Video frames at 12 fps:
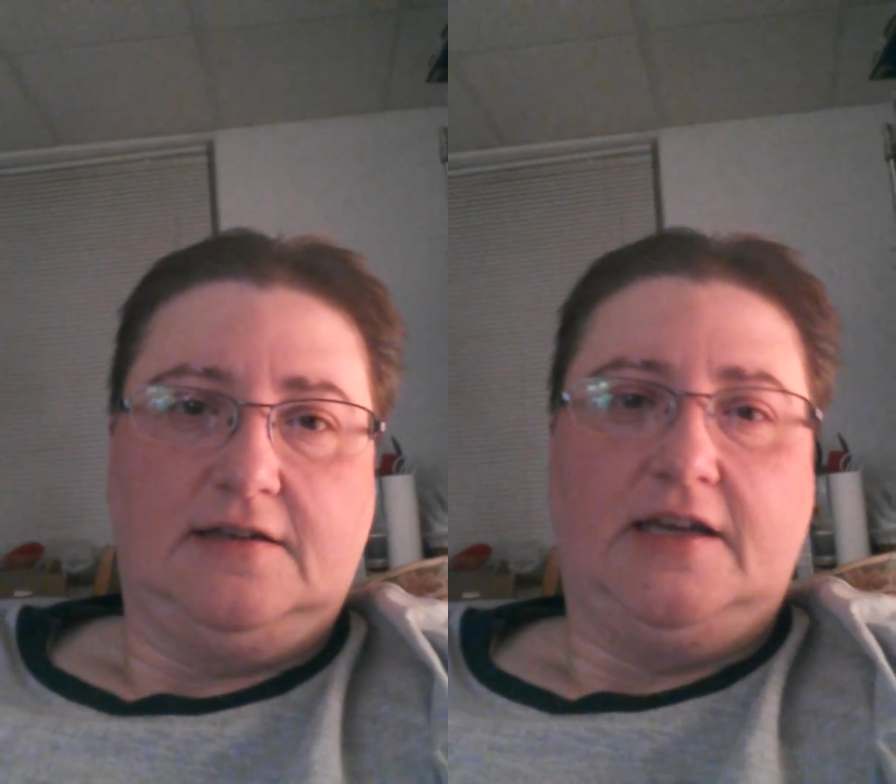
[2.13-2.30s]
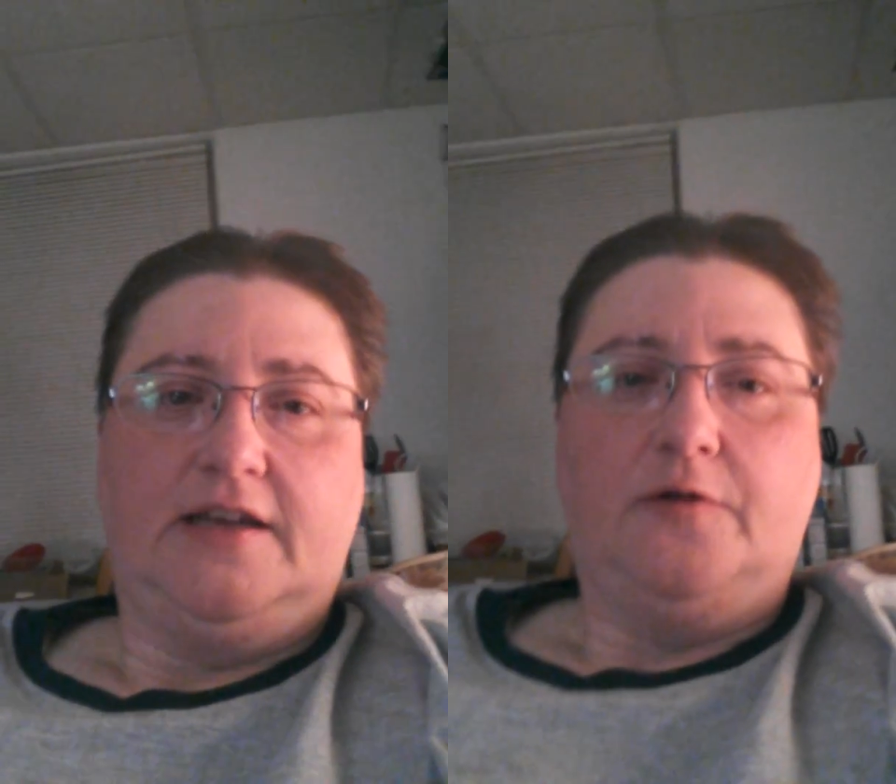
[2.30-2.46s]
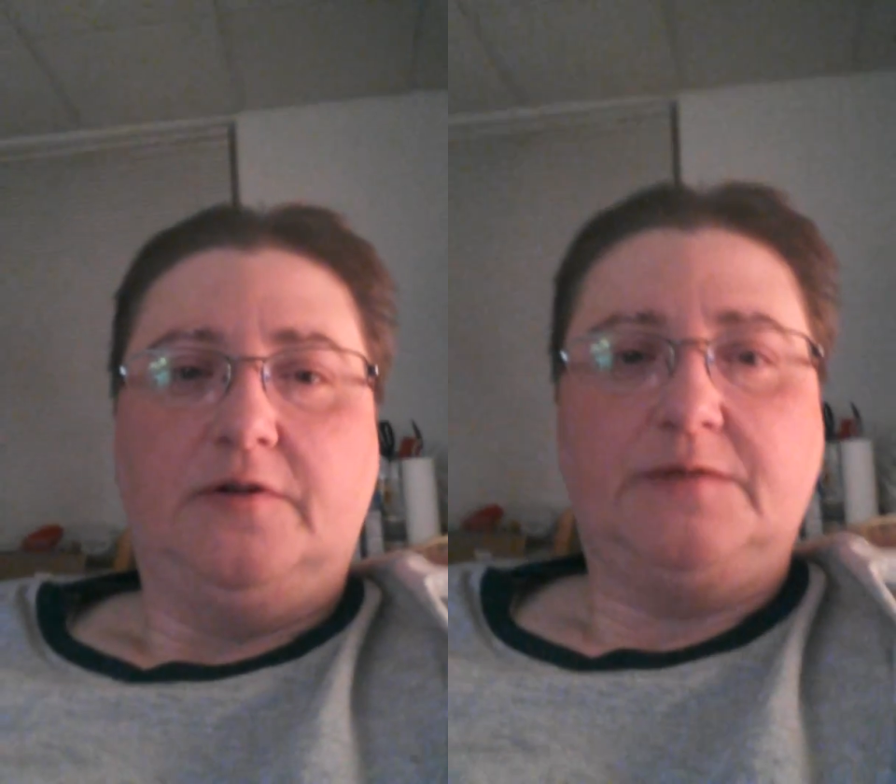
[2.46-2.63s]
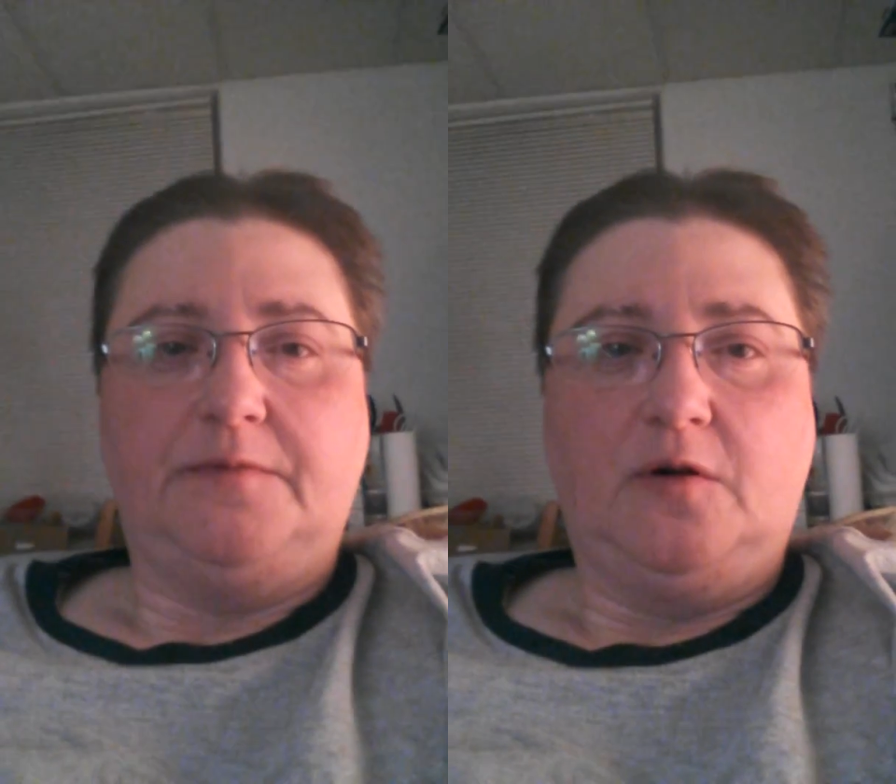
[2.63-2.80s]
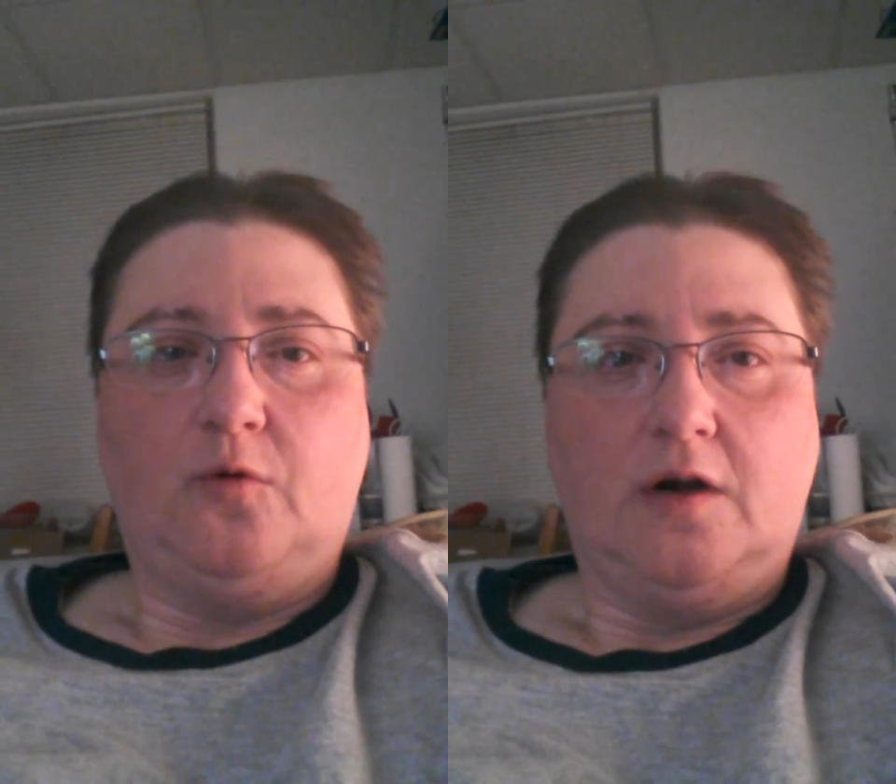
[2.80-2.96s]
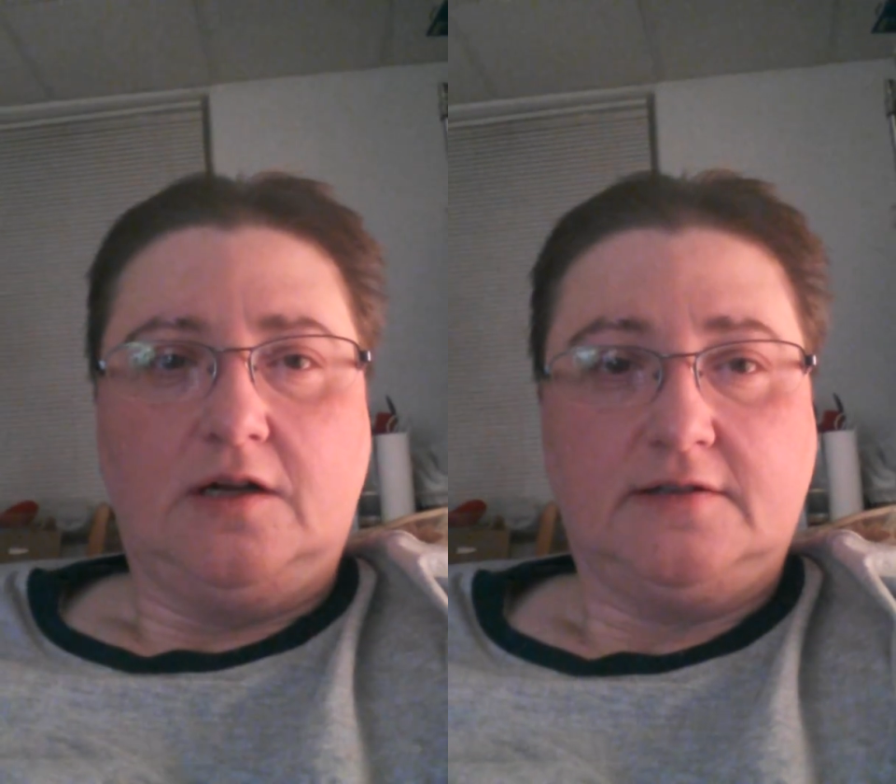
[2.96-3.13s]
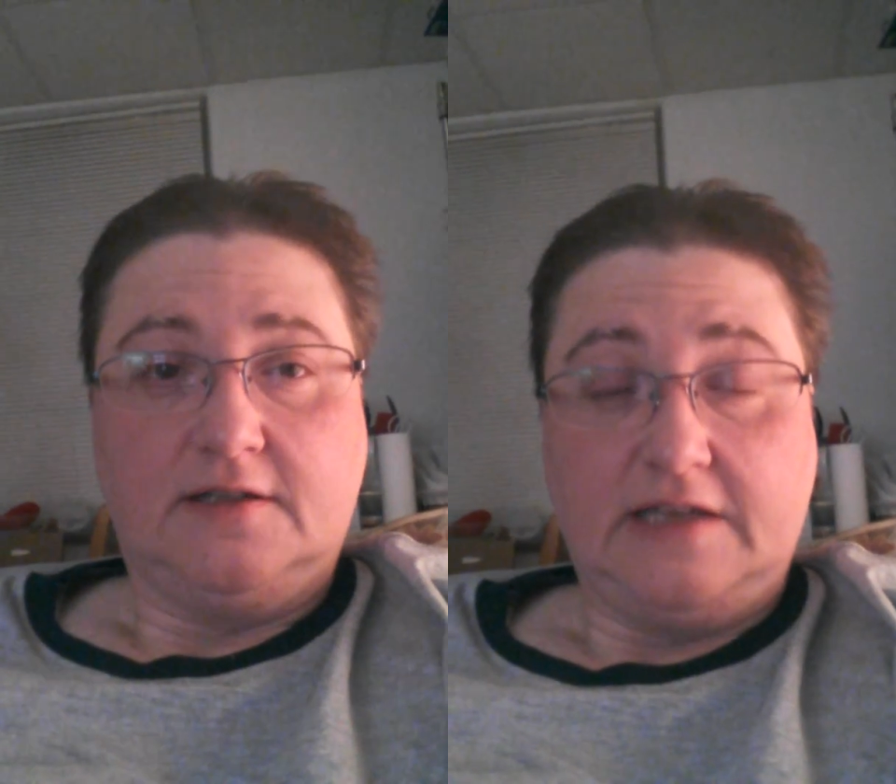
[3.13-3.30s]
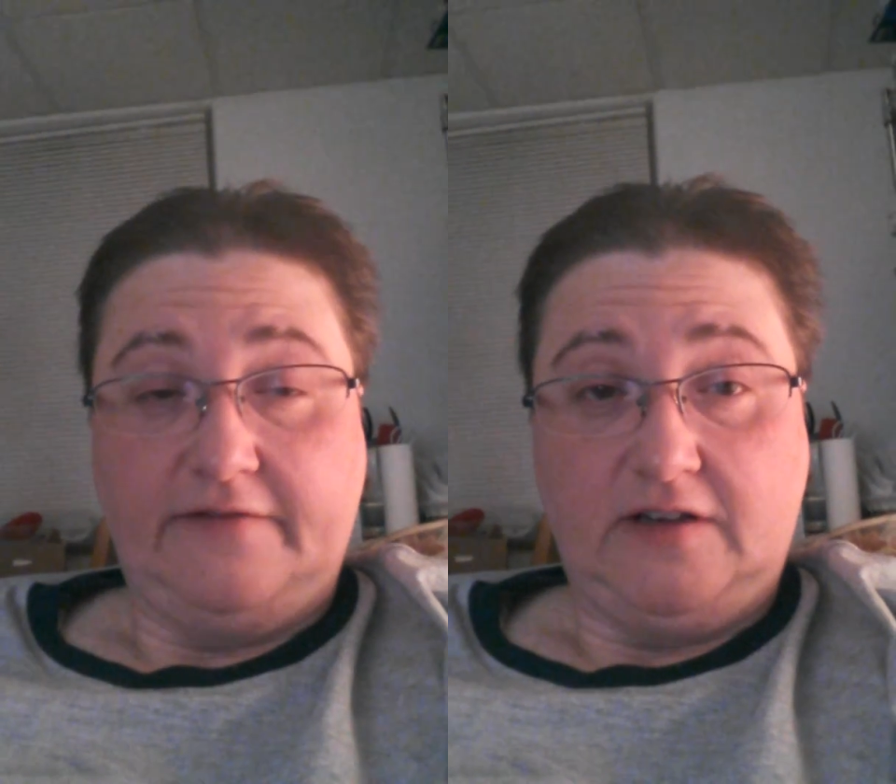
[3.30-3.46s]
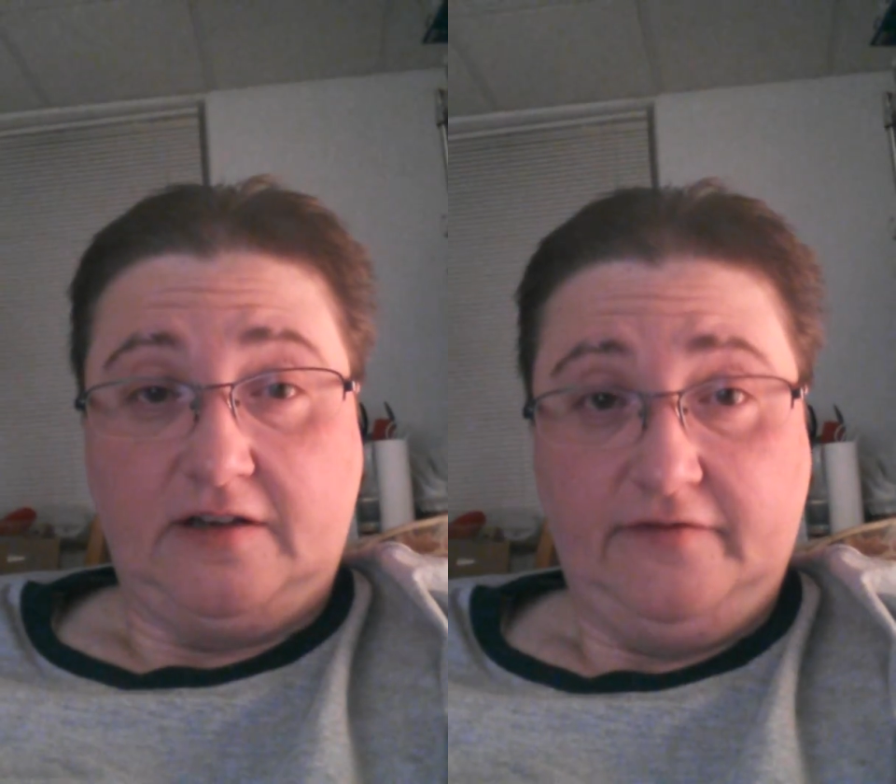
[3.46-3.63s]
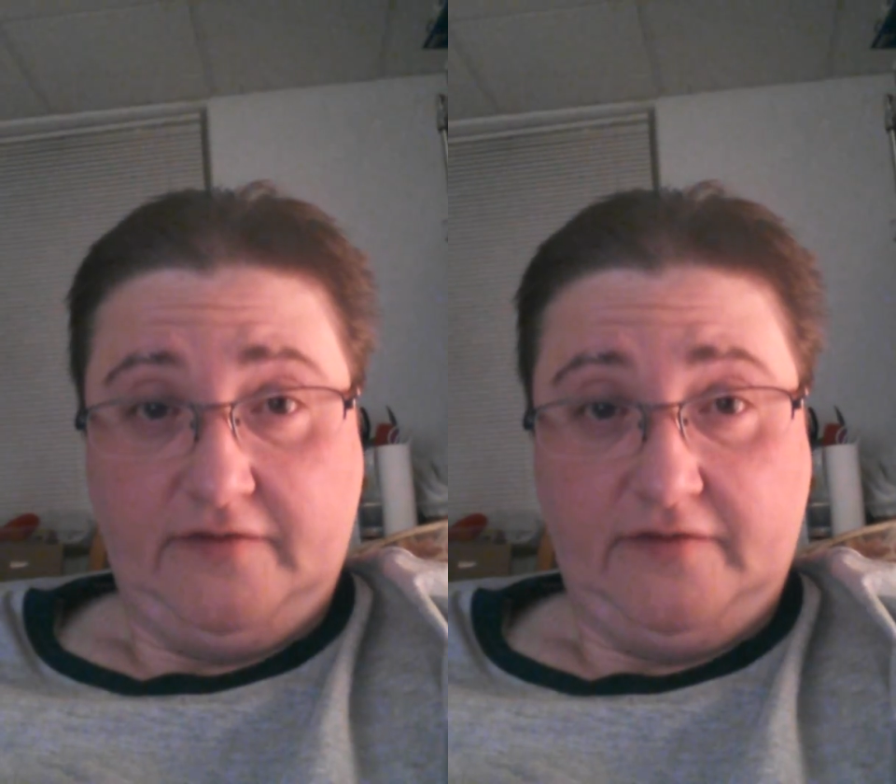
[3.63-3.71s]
I know it's been a while since I've done